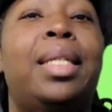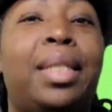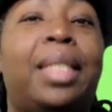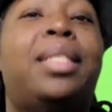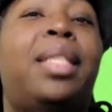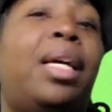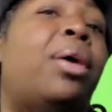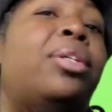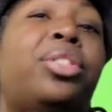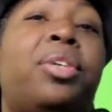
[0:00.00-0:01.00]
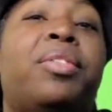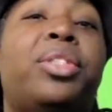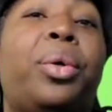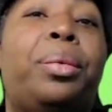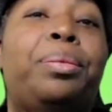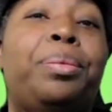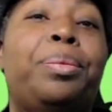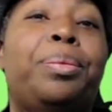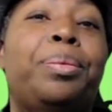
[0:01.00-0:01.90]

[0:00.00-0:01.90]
since they are a service school.